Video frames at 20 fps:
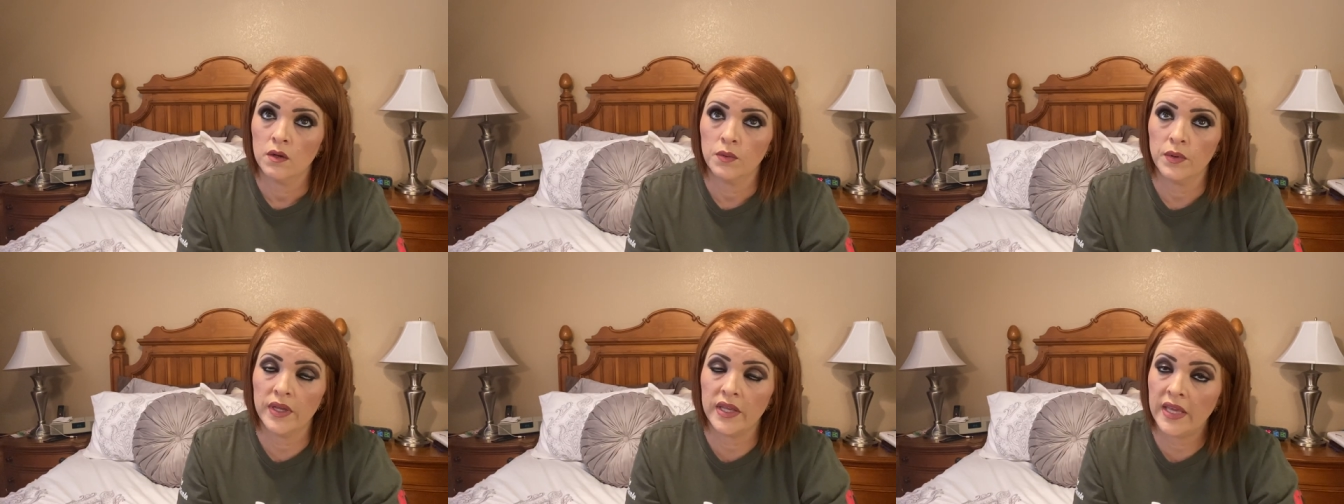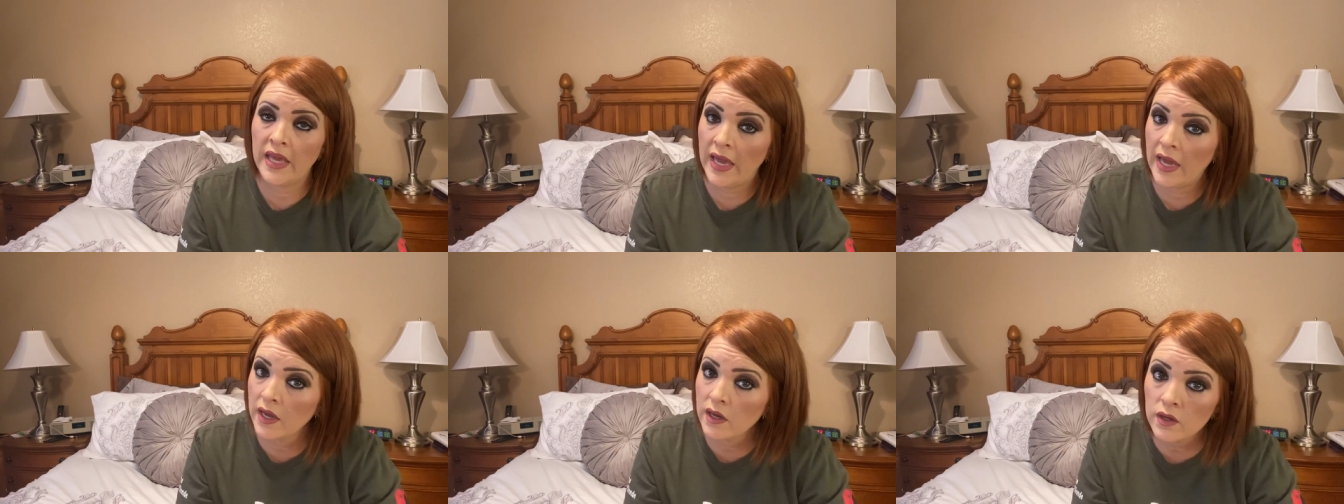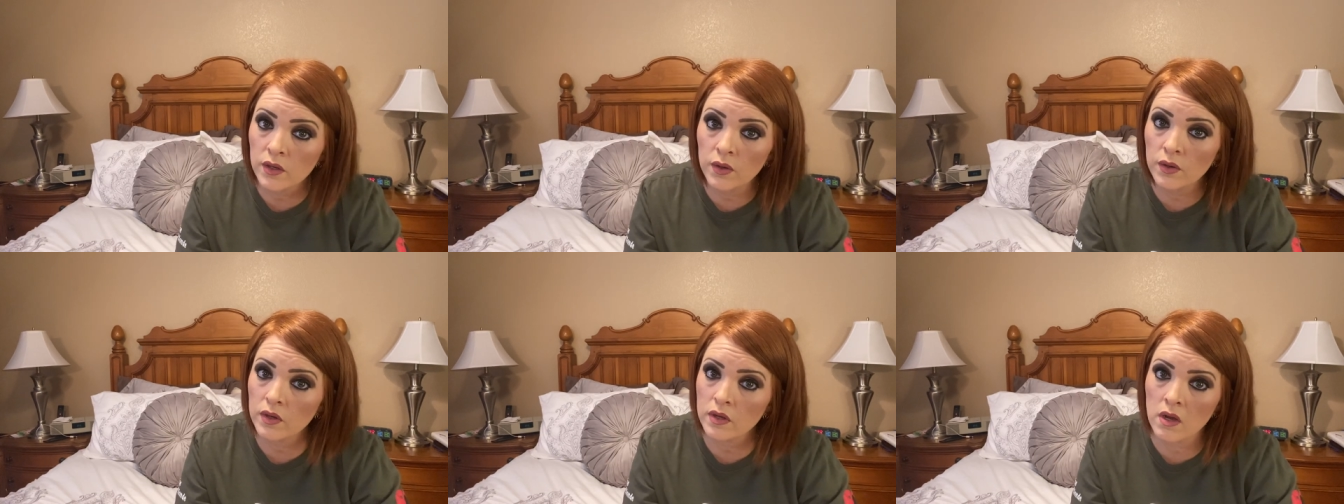We
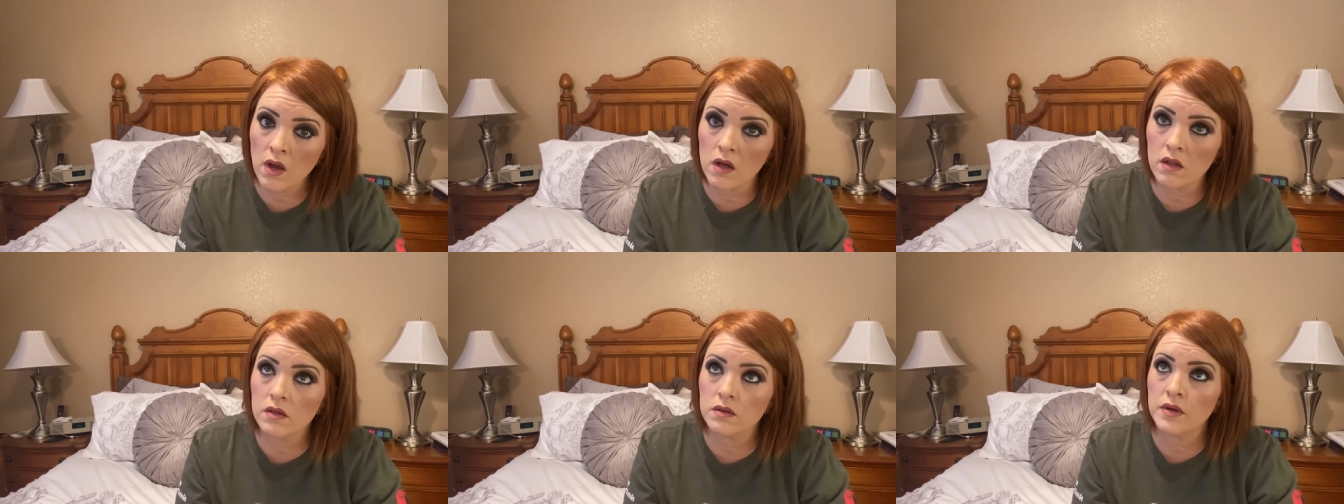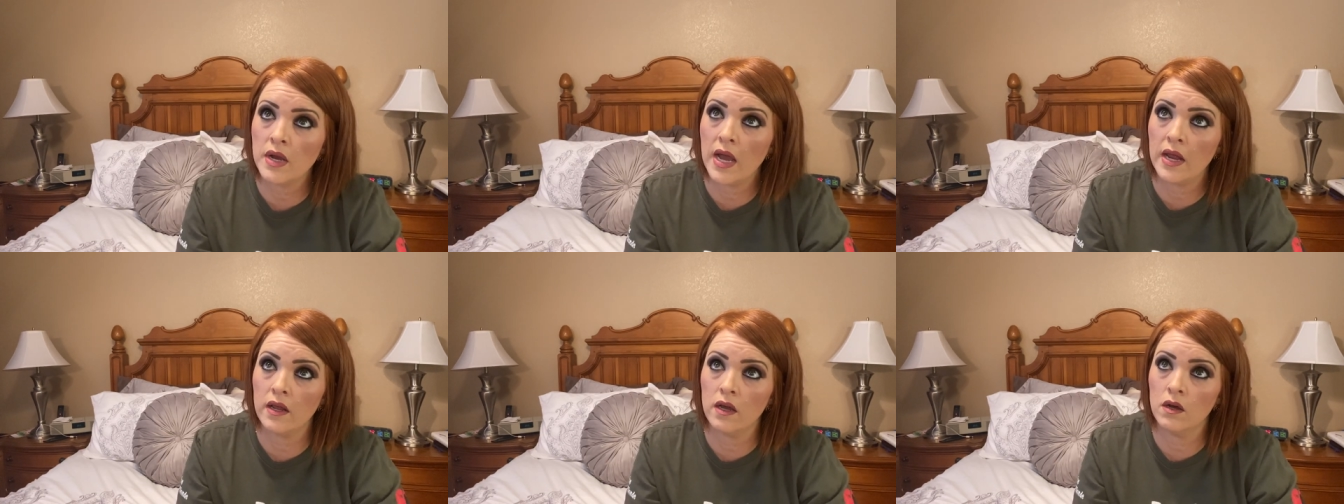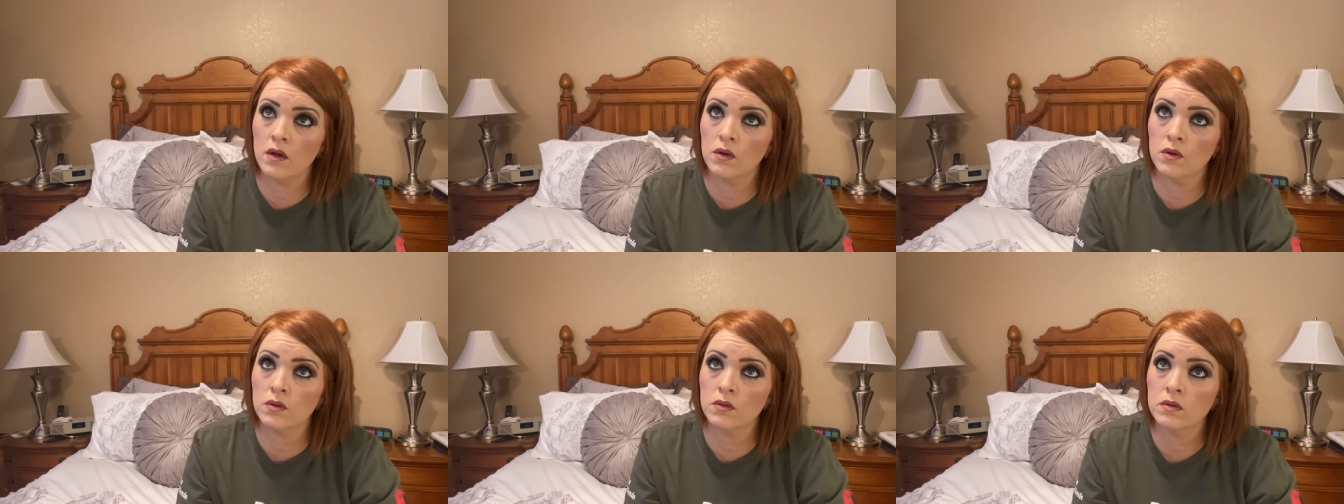can't go to
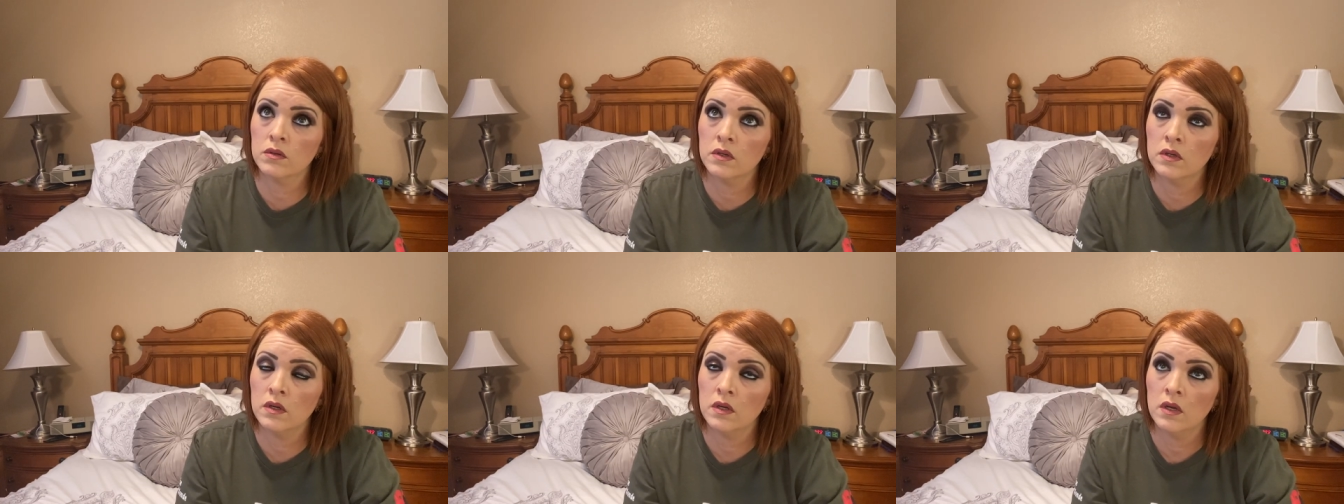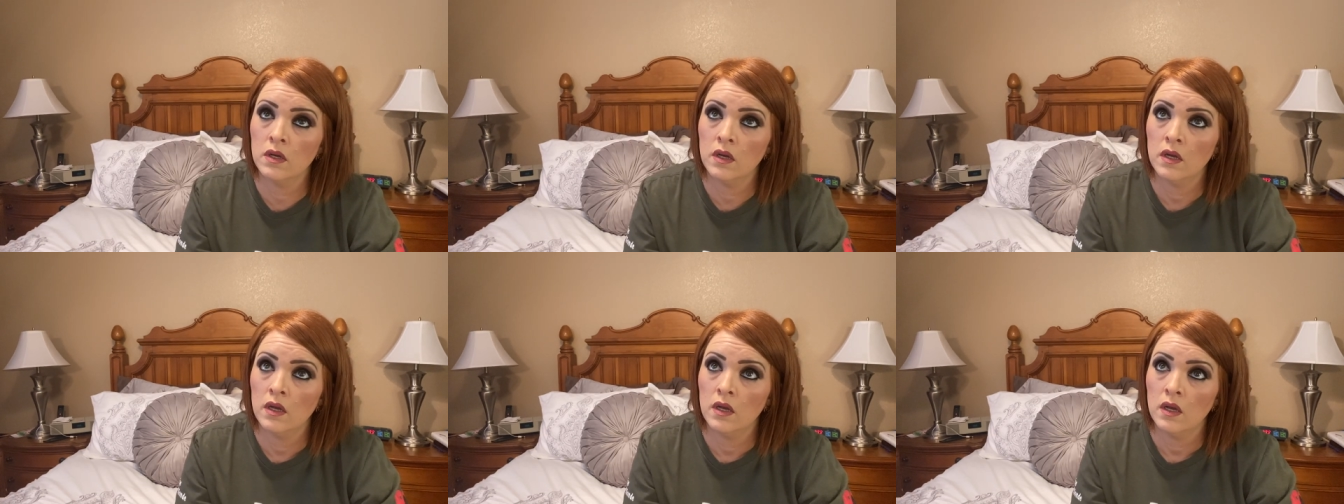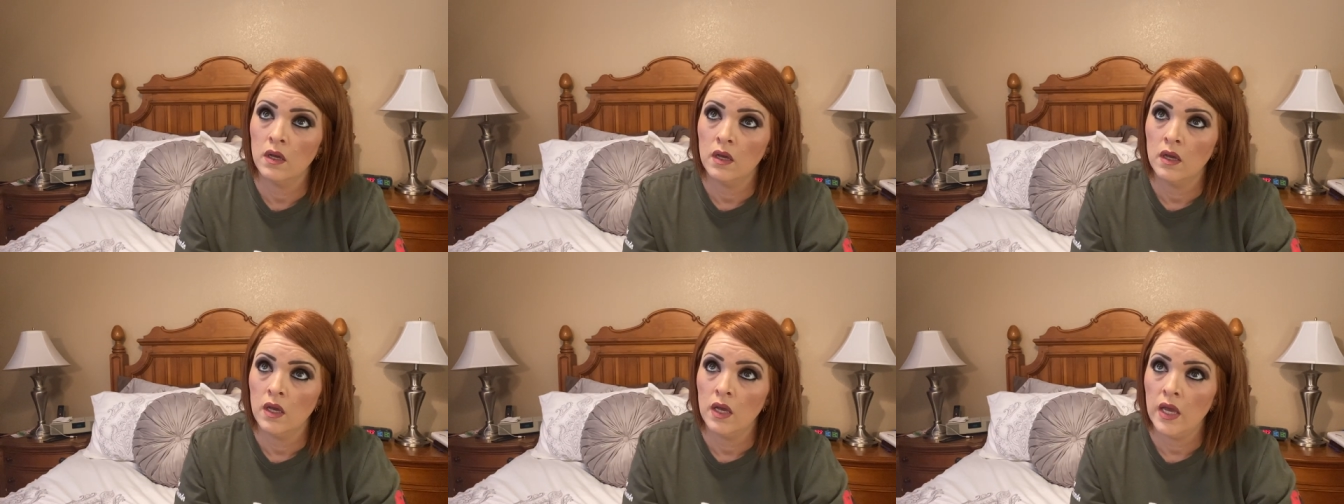Colorado.
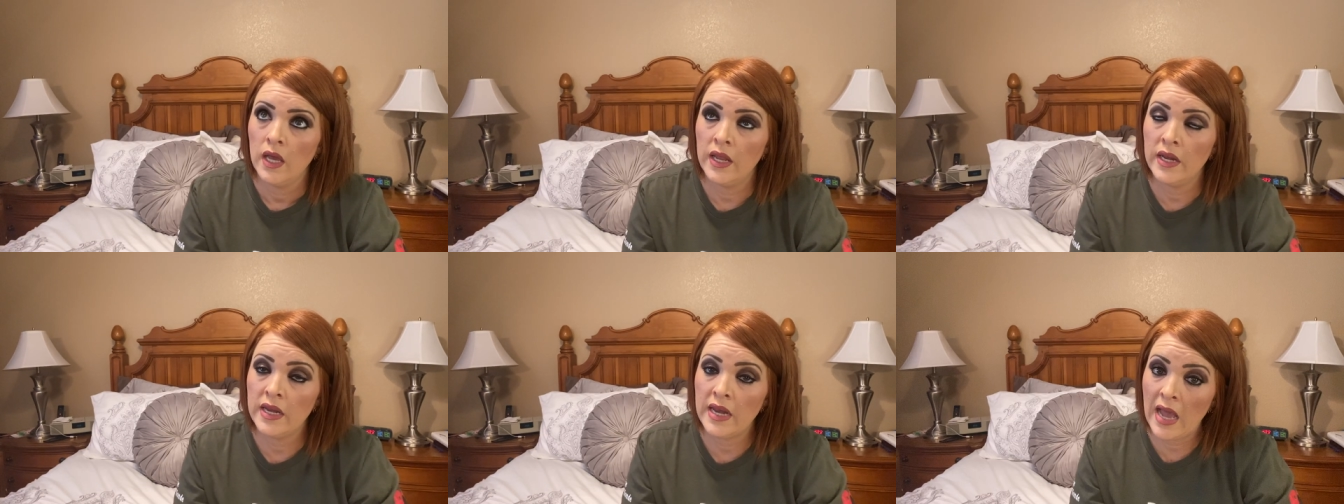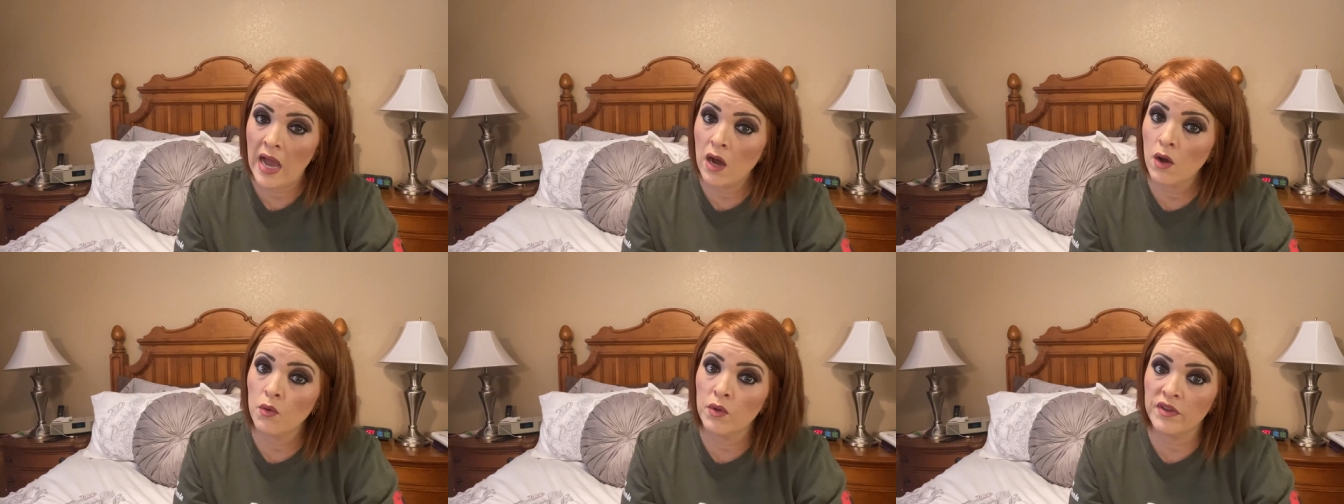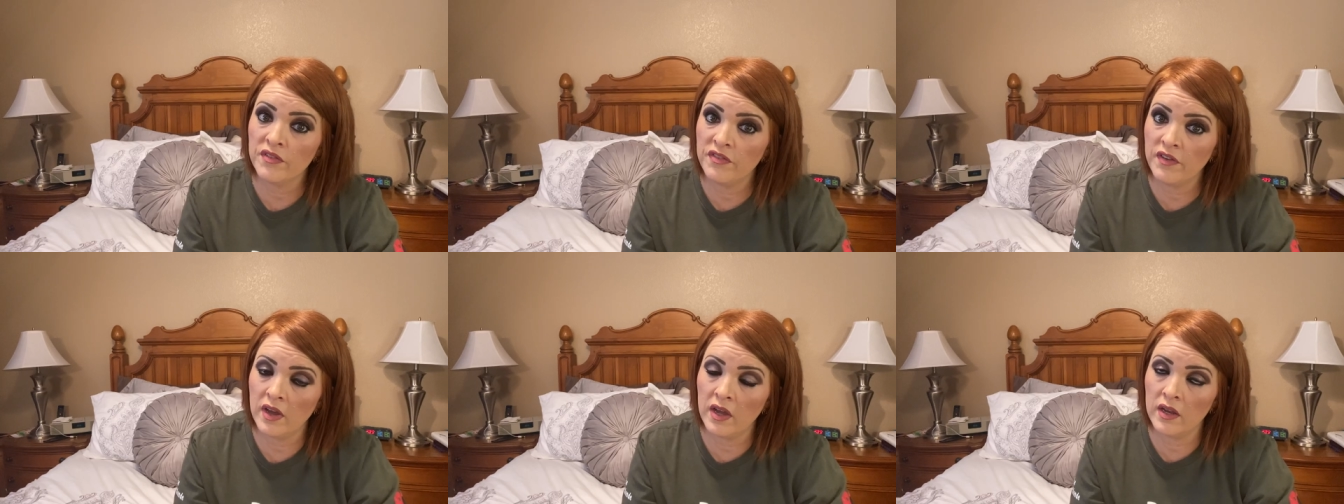And now
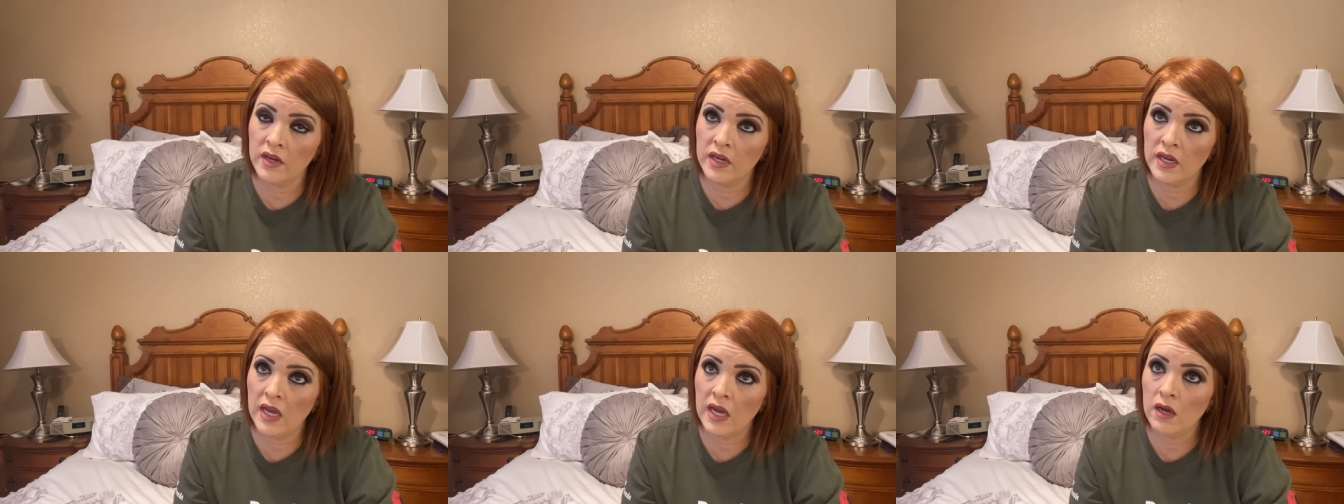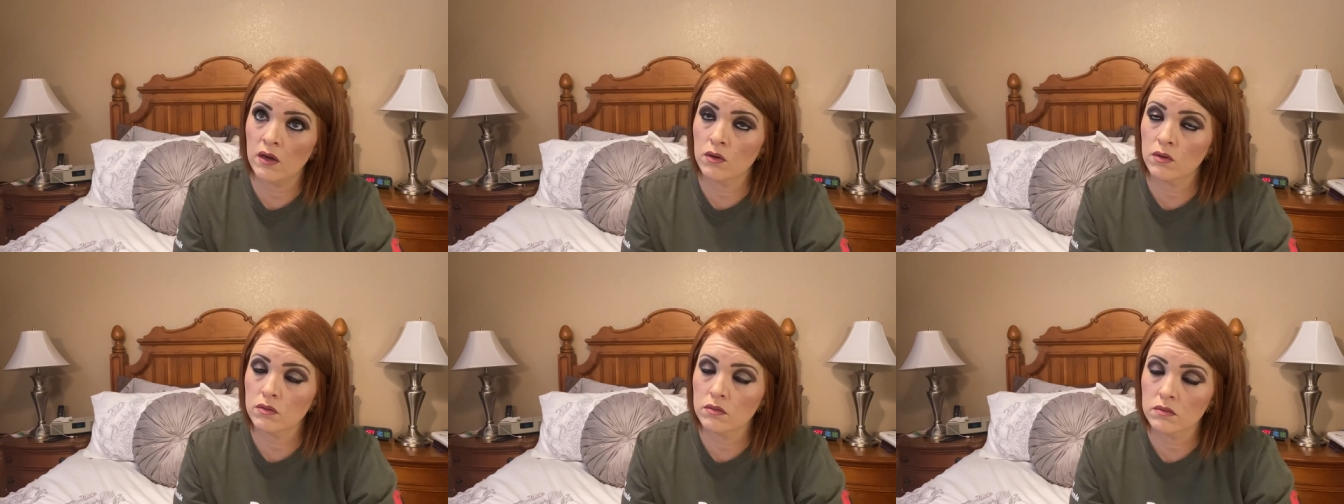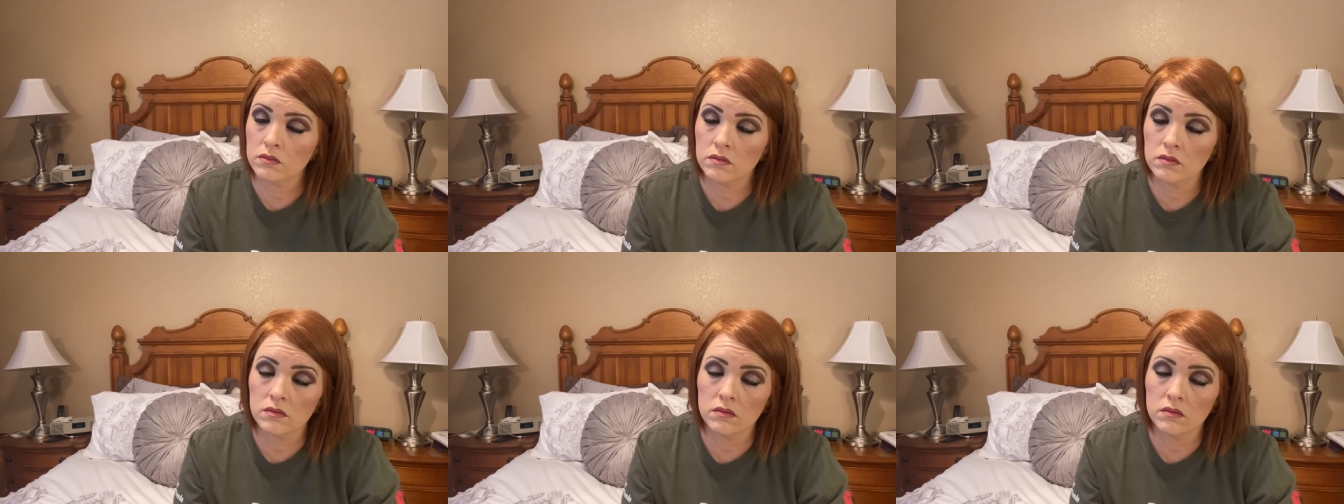we find out